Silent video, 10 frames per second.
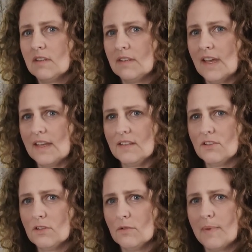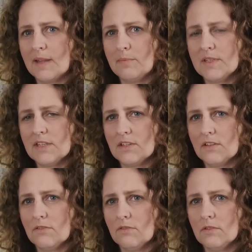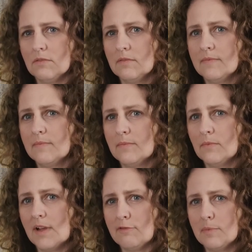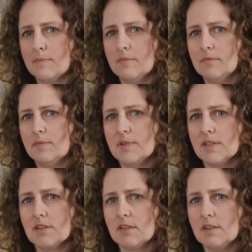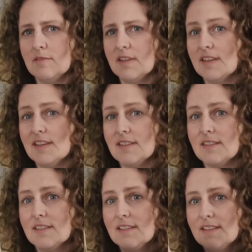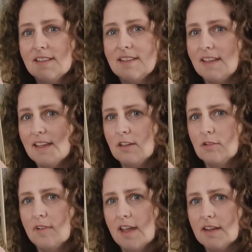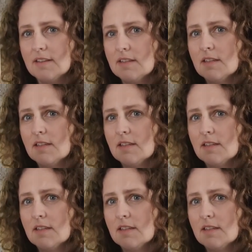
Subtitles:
get into a bad position or whatever position you think is incorrect,